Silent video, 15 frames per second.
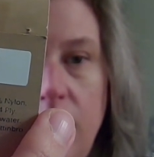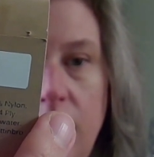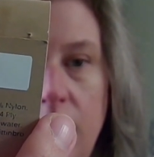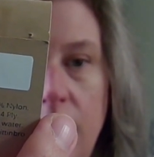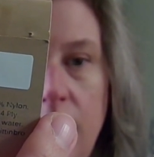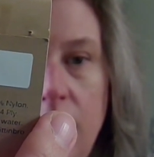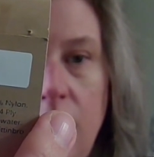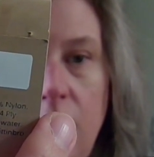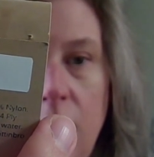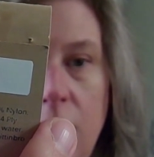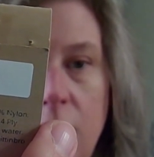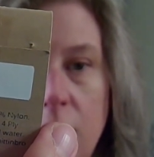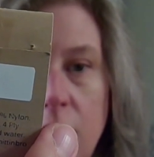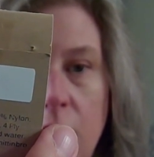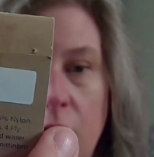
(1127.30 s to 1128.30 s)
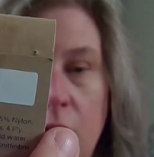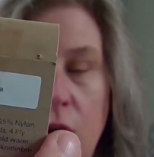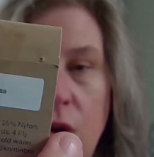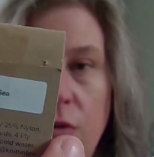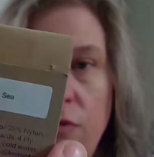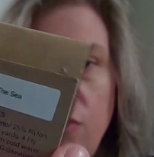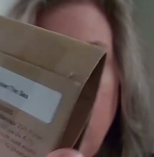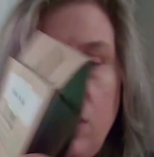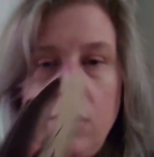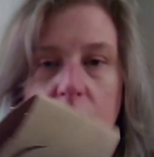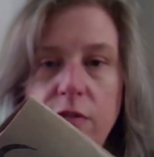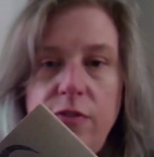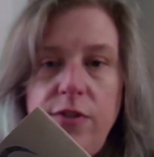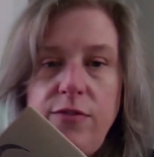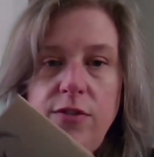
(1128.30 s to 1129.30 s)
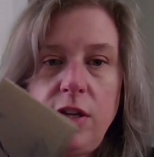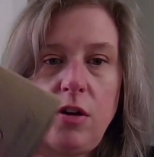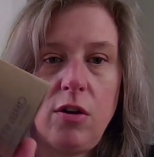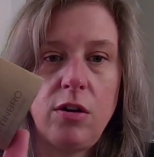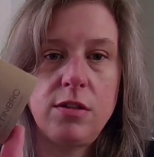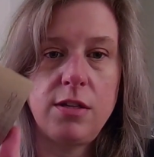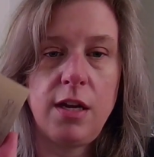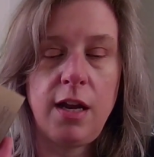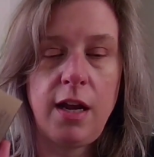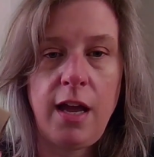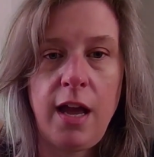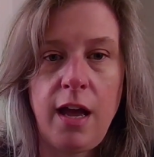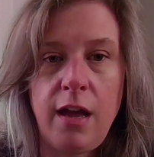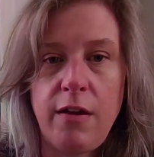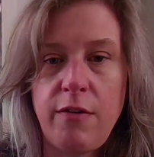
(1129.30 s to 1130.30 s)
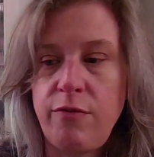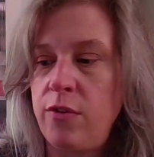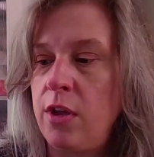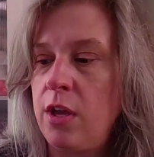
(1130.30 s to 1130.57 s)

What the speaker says: nylon, 450 yards. And I have